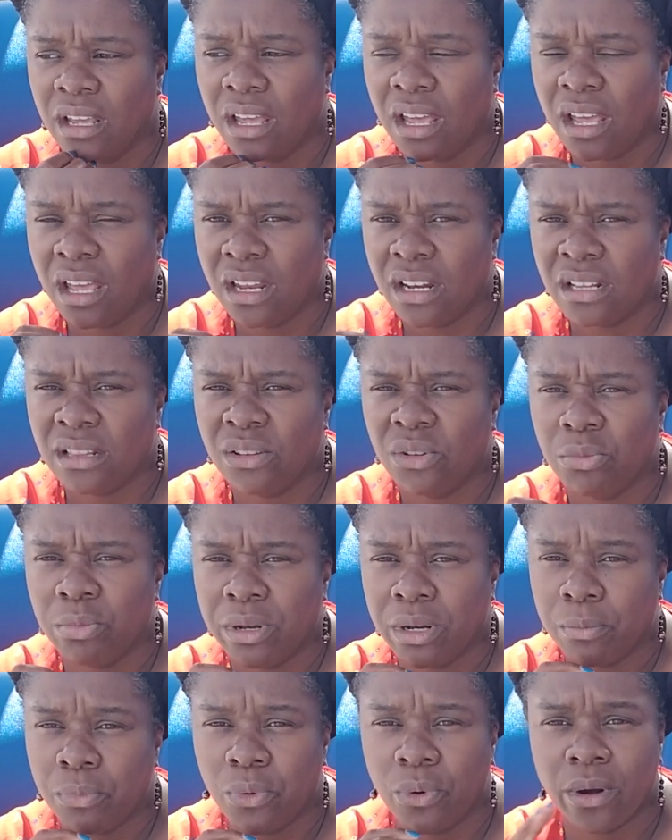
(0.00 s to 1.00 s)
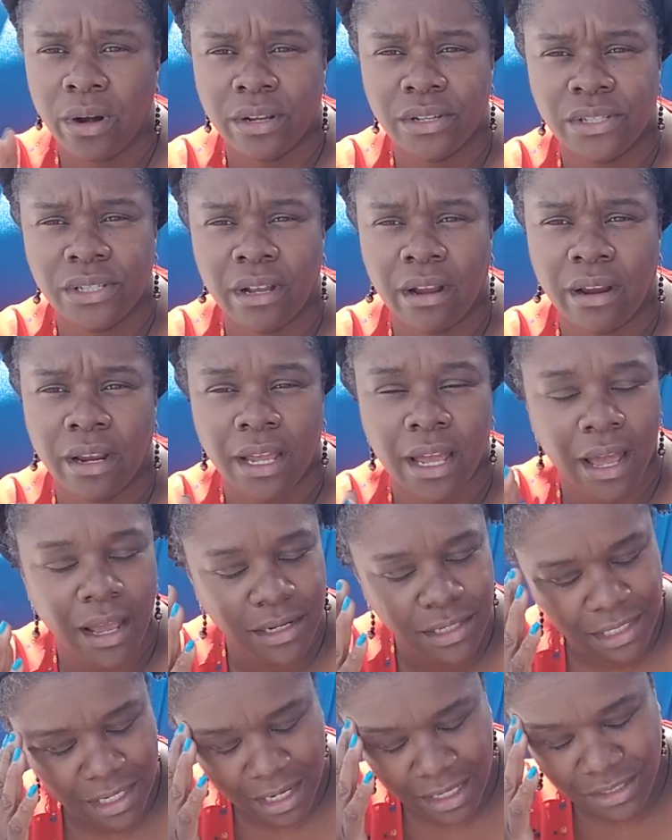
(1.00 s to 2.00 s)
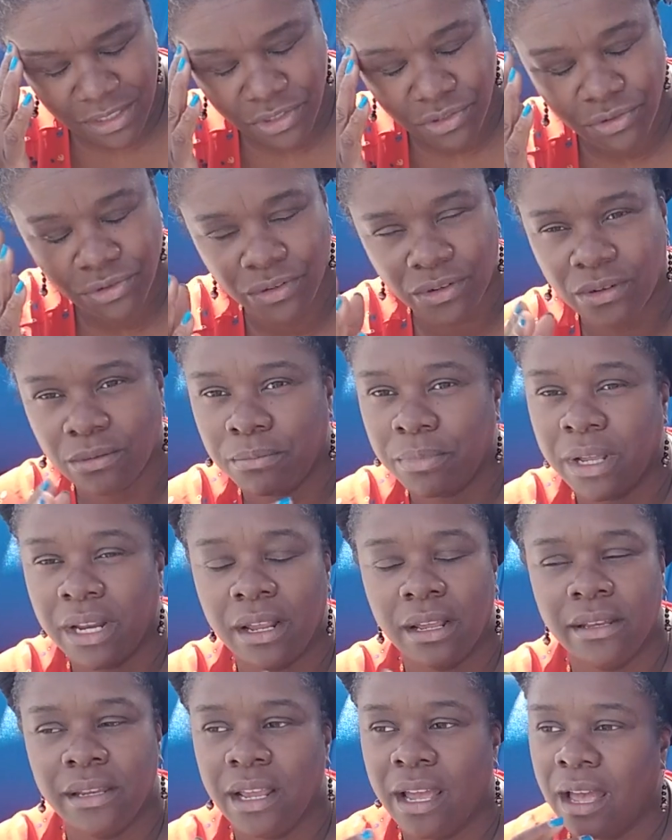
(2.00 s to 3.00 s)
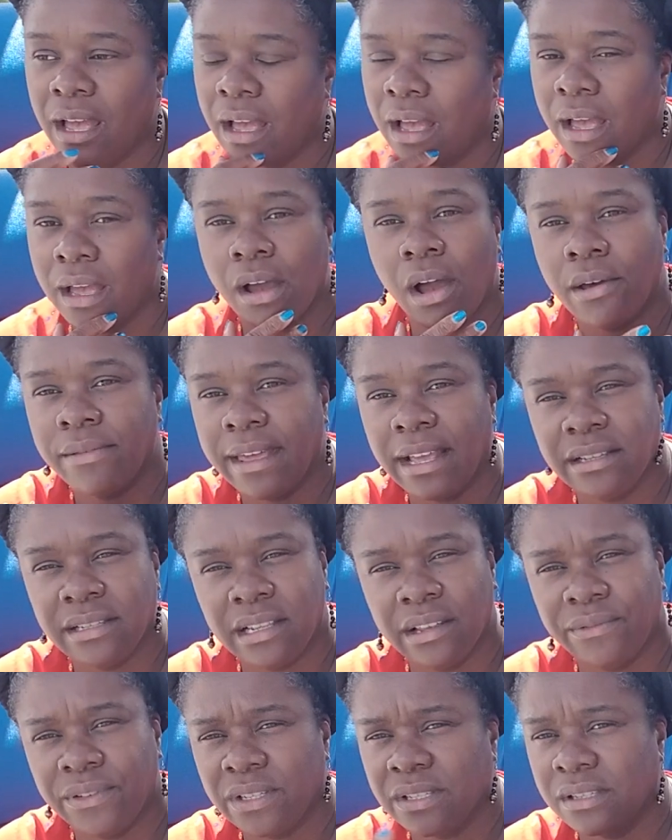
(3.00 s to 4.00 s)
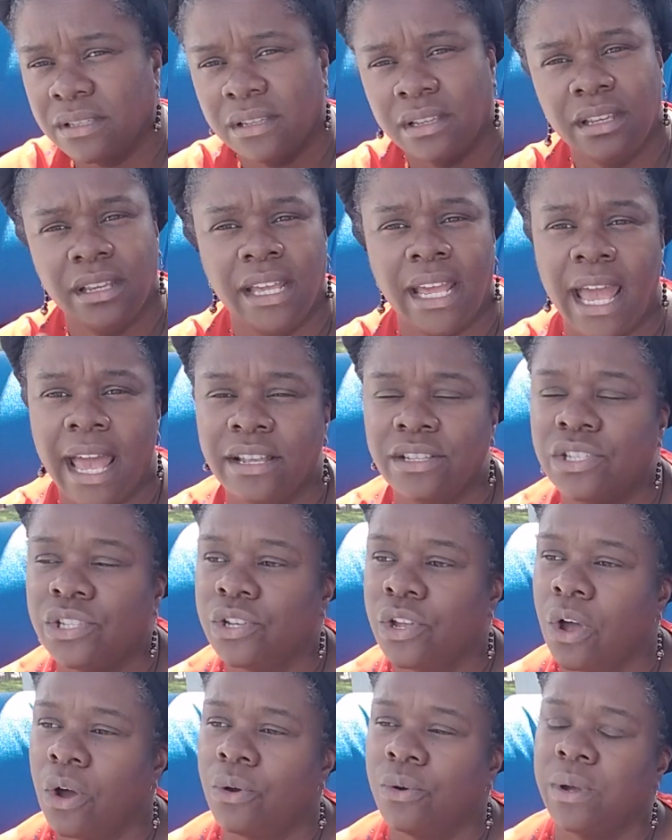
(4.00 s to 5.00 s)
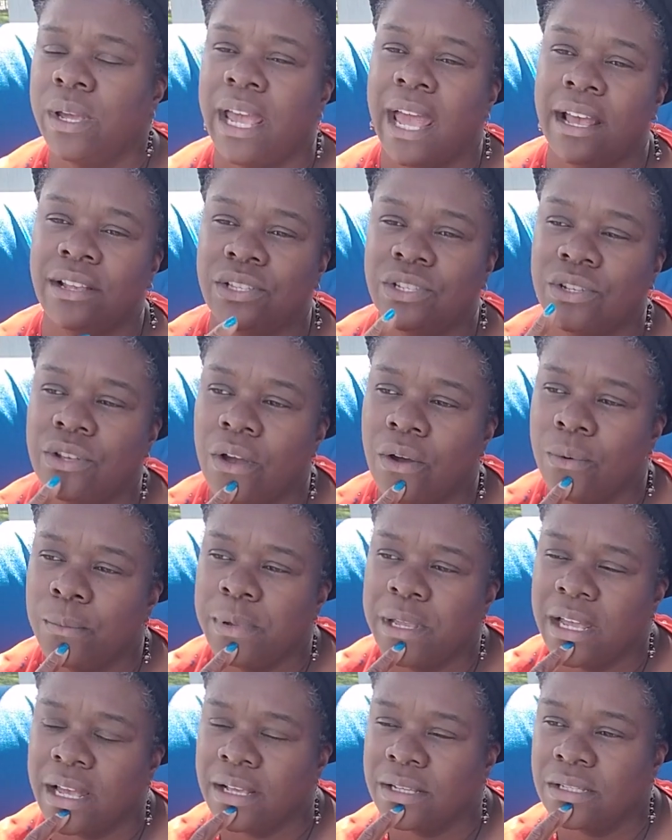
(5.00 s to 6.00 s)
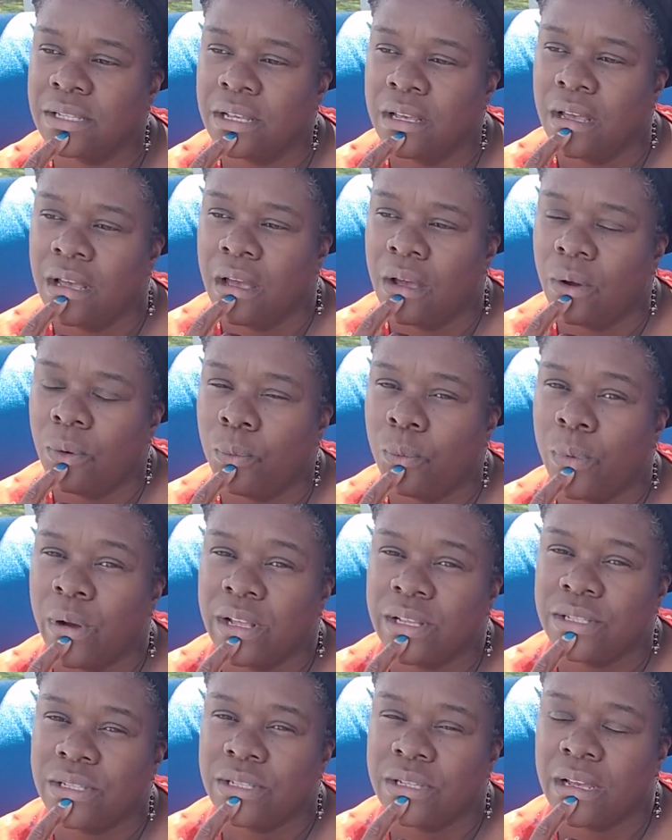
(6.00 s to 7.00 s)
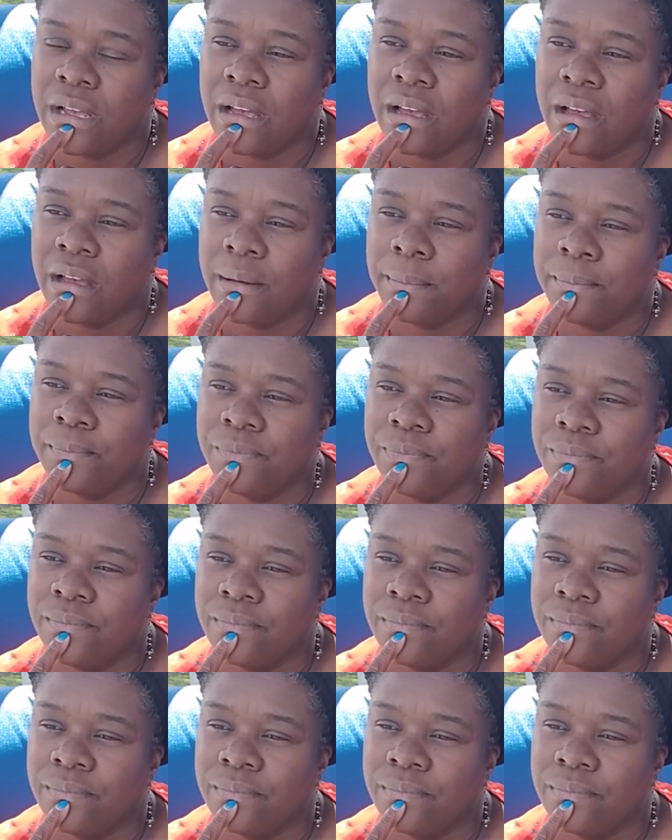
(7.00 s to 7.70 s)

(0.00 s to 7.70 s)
and a little bit of pork. Sorry guys, yeah, it's true. But yeah, all that stuff it has to go. It has to go, because once I'm